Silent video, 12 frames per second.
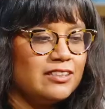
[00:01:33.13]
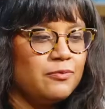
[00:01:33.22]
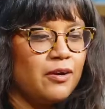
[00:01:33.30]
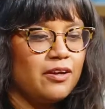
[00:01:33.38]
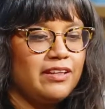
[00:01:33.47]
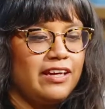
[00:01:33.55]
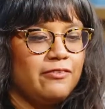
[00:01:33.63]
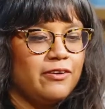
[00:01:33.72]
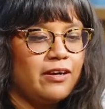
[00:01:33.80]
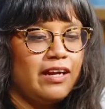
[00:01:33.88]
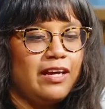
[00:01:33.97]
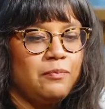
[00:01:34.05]
where they
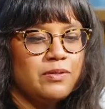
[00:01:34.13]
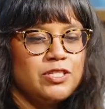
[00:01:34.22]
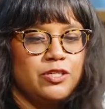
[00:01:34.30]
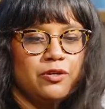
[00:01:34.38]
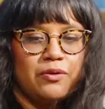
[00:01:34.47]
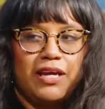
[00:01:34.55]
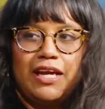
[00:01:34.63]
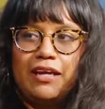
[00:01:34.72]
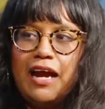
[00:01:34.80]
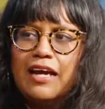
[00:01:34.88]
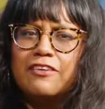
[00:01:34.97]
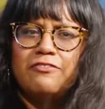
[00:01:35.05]
were able to create
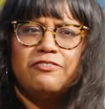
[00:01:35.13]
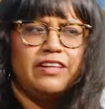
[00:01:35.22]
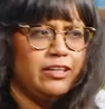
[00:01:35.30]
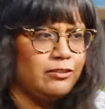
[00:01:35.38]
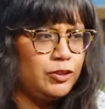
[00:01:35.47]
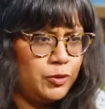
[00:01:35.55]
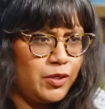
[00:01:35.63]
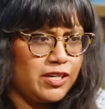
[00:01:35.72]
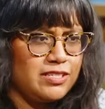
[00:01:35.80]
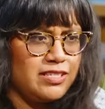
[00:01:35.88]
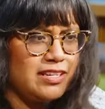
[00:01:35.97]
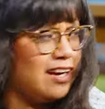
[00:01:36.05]
kind of video tours.
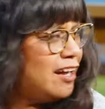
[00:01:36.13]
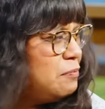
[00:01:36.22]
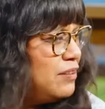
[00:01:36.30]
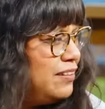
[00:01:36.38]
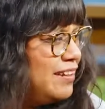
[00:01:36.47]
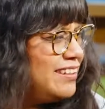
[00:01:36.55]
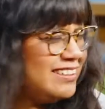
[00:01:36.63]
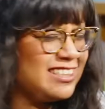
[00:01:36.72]
I think that's